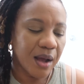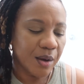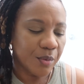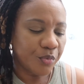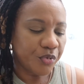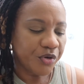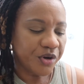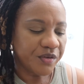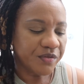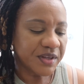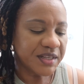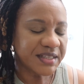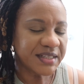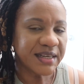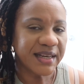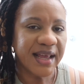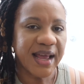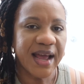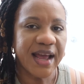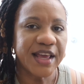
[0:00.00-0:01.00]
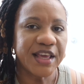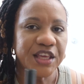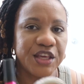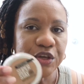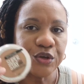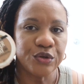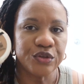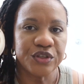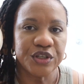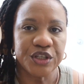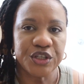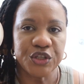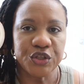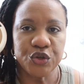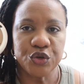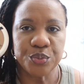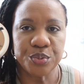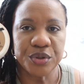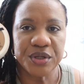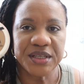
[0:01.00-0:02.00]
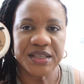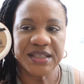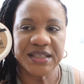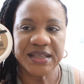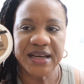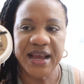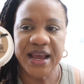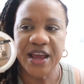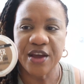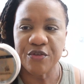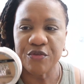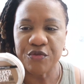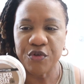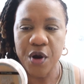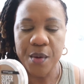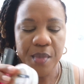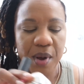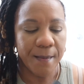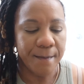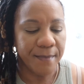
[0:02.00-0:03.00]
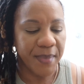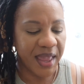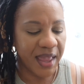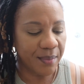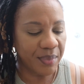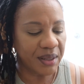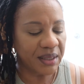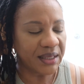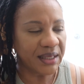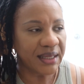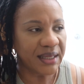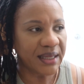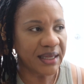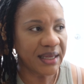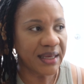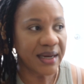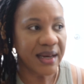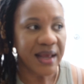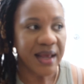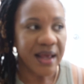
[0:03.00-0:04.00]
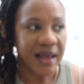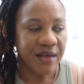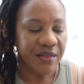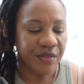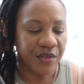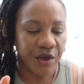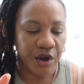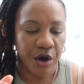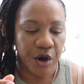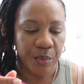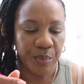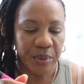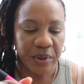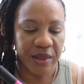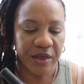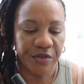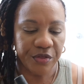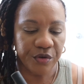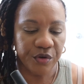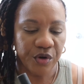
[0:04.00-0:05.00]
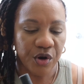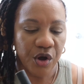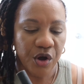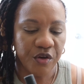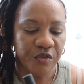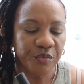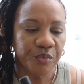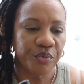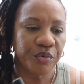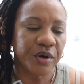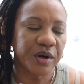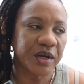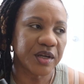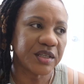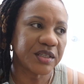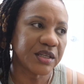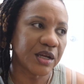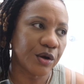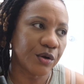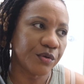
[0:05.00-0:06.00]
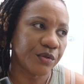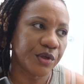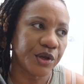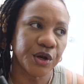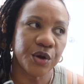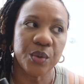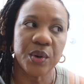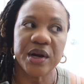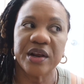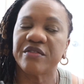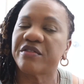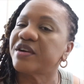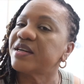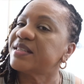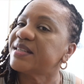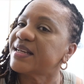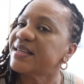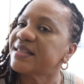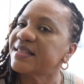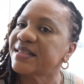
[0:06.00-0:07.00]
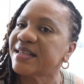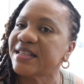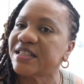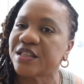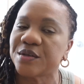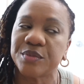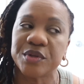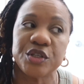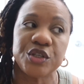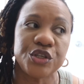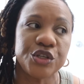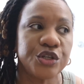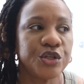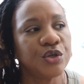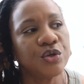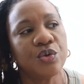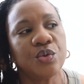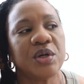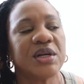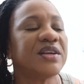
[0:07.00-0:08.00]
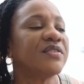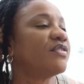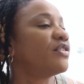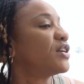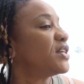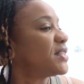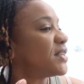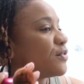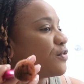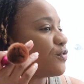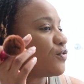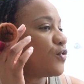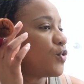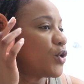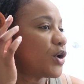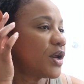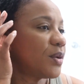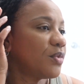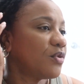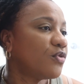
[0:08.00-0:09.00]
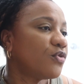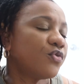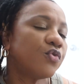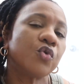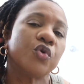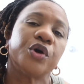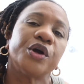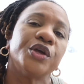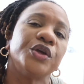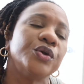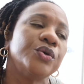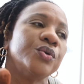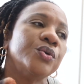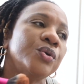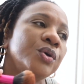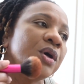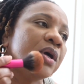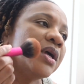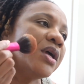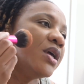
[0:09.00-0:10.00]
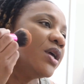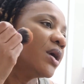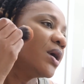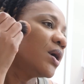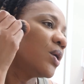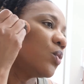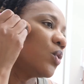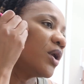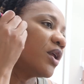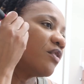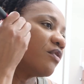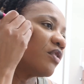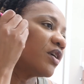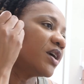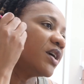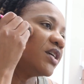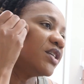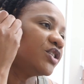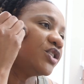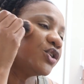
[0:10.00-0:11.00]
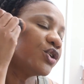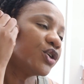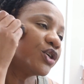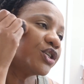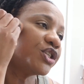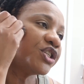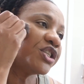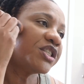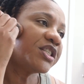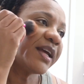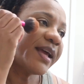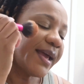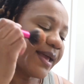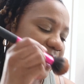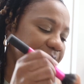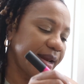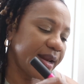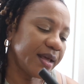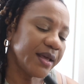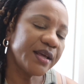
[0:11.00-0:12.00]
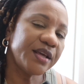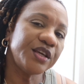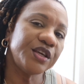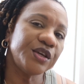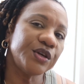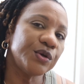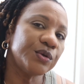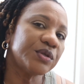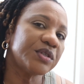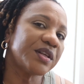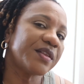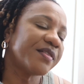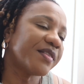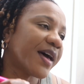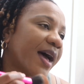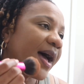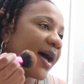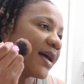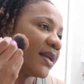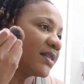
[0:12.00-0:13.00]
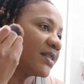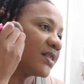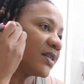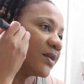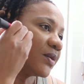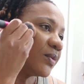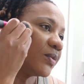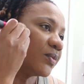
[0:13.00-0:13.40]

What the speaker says: Previously, I used a Super Stay from Maybelline. There are a plethora of products out there, whatever is accessible to you, whatever is affordable for you, whatever is your shade, use that.